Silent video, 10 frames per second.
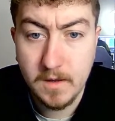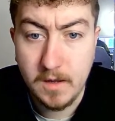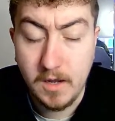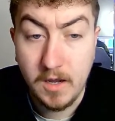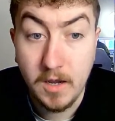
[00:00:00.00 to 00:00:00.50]

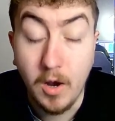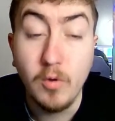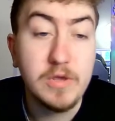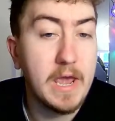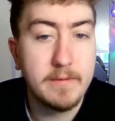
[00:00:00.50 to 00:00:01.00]

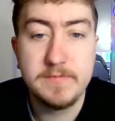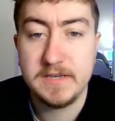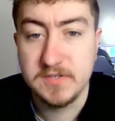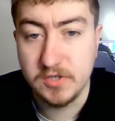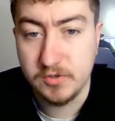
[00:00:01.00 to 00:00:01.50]
Oh yeah,
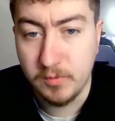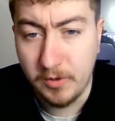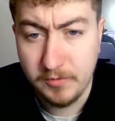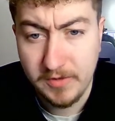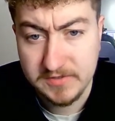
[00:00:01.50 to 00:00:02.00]
that's a good
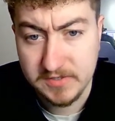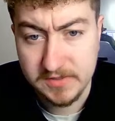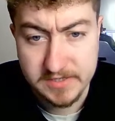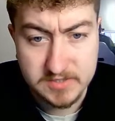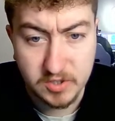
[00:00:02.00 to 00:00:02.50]
one. That's
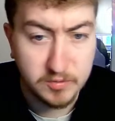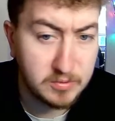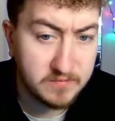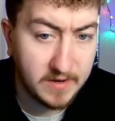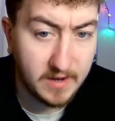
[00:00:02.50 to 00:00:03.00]
a good
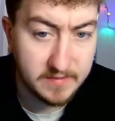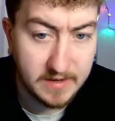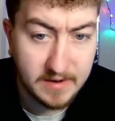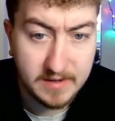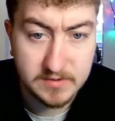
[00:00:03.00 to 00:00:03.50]
move. I like
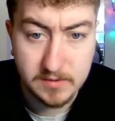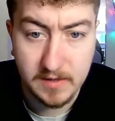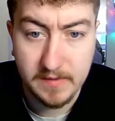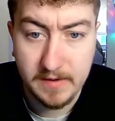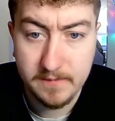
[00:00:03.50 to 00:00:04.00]
that. I do
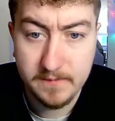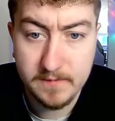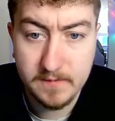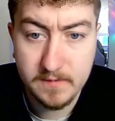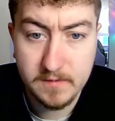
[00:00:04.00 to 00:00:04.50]
like that.
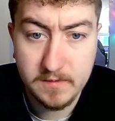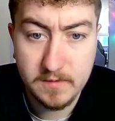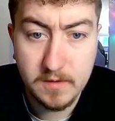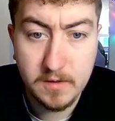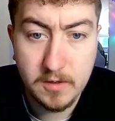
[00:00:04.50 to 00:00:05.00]

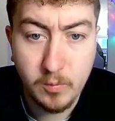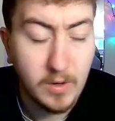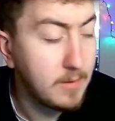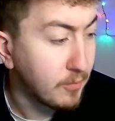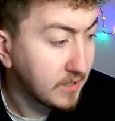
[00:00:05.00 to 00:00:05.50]

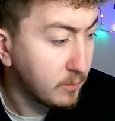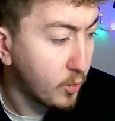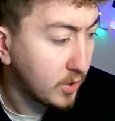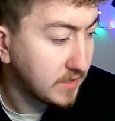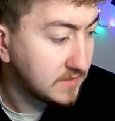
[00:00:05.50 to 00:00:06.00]
Will I bring in
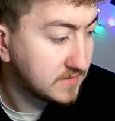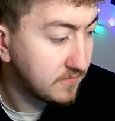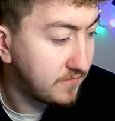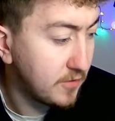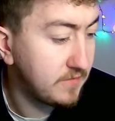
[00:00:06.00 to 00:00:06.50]
Watkins
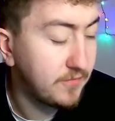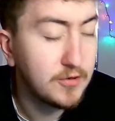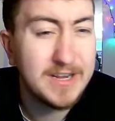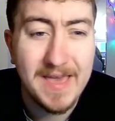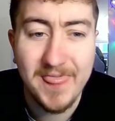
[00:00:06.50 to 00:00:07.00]
in
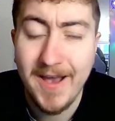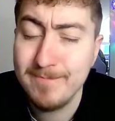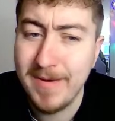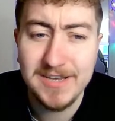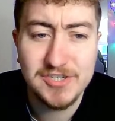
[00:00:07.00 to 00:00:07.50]
33?
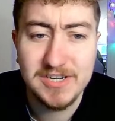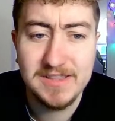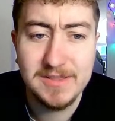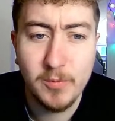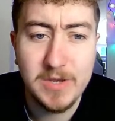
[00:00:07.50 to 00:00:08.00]
That benching
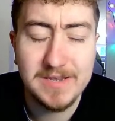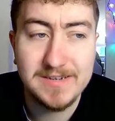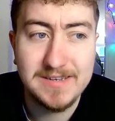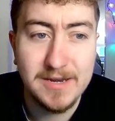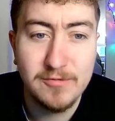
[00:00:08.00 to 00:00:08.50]
in the
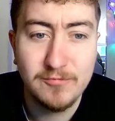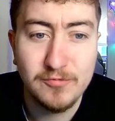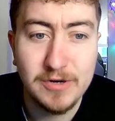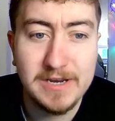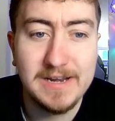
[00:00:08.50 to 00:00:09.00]
week didn't
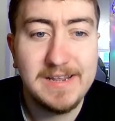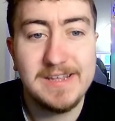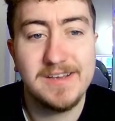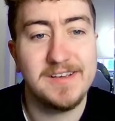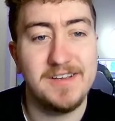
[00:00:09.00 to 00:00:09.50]

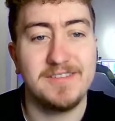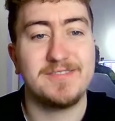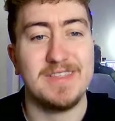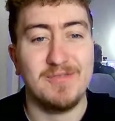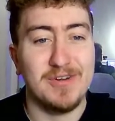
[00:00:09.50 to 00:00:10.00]
really
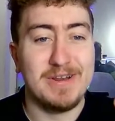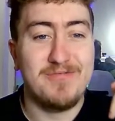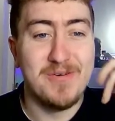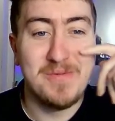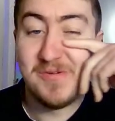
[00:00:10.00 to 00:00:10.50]

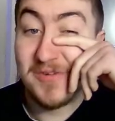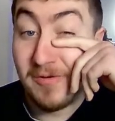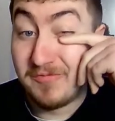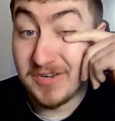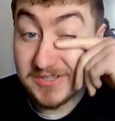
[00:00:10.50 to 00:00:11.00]
fill me with
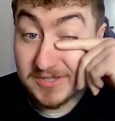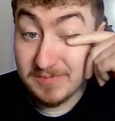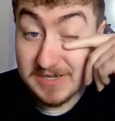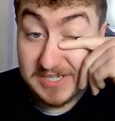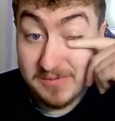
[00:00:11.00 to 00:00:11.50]
confidence,
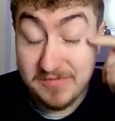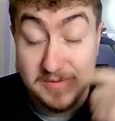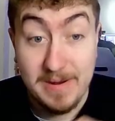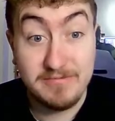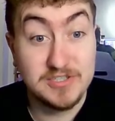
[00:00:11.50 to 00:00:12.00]
especially with them having